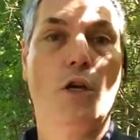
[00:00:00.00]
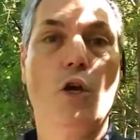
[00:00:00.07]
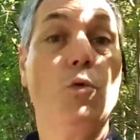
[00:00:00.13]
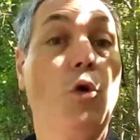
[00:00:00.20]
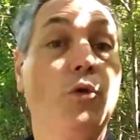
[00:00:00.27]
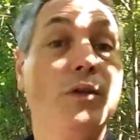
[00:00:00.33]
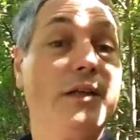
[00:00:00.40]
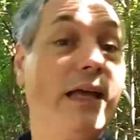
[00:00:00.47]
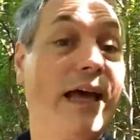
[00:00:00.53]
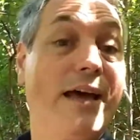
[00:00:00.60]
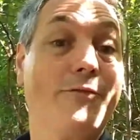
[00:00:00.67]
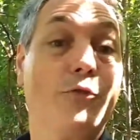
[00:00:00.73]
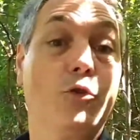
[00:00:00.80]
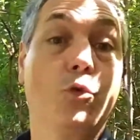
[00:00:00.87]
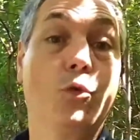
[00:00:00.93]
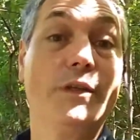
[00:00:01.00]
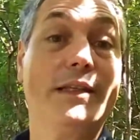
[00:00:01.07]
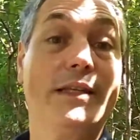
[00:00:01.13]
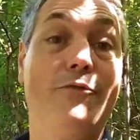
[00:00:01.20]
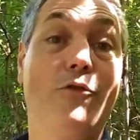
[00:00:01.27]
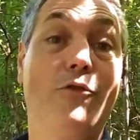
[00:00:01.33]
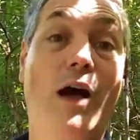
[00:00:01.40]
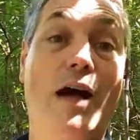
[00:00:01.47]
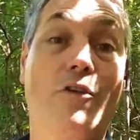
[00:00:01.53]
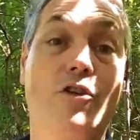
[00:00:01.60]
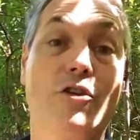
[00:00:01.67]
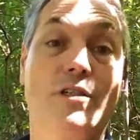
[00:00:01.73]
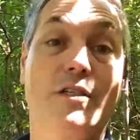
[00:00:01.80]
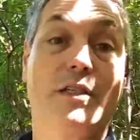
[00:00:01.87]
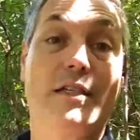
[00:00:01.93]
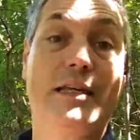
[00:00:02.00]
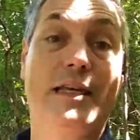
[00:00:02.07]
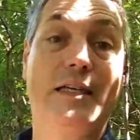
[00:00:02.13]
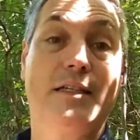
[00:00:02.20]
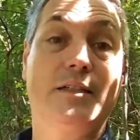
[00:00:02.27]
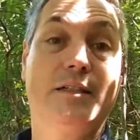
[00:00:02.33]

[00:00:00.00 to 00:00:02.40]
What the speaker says: We only have 24 hours in a day.